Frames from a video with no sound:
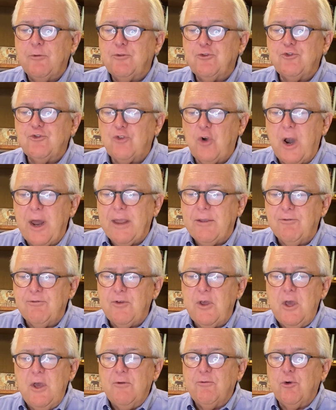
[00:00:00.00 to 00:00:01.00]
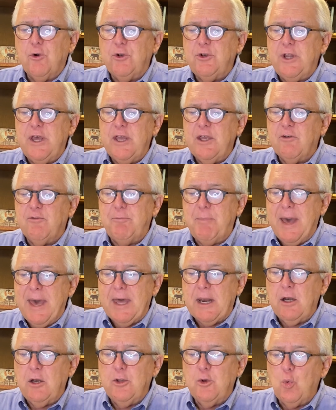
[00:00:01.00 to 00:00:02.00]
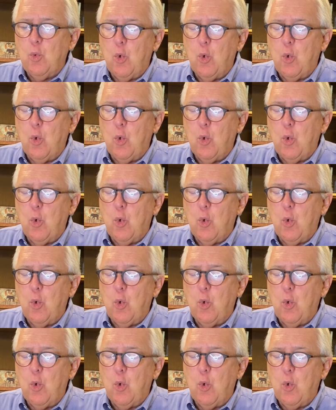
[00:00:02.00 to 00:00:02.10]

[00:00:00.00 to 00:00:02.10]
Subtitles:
strife, for a day of battle and